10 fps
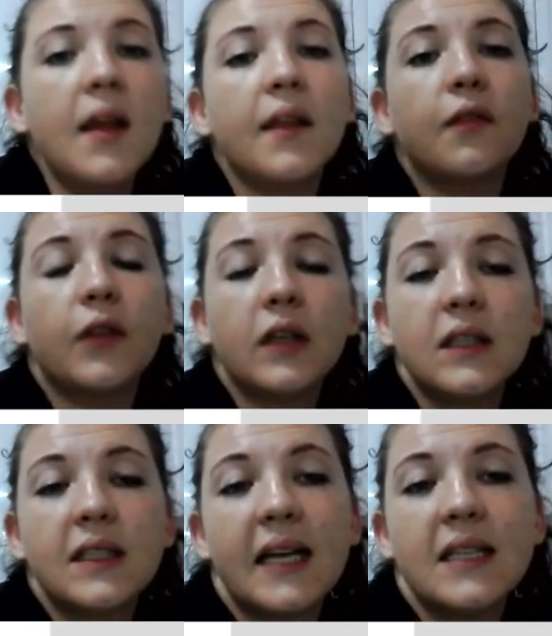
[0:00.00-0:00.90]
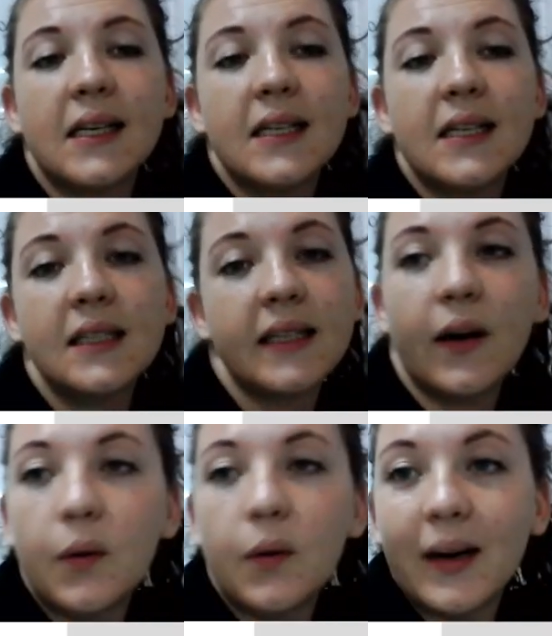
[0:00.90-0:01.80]
The first sentence they
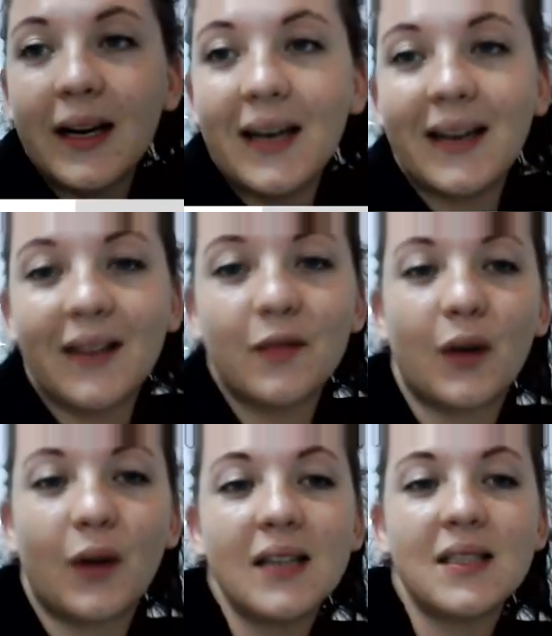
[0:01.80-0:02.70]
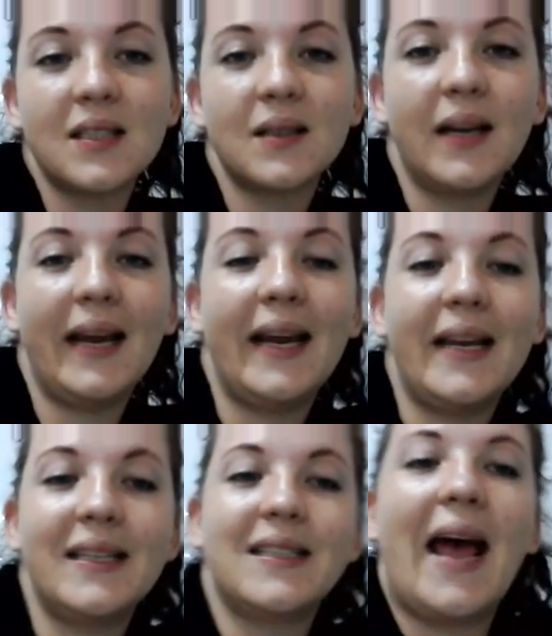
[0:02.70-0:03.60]
already did for us is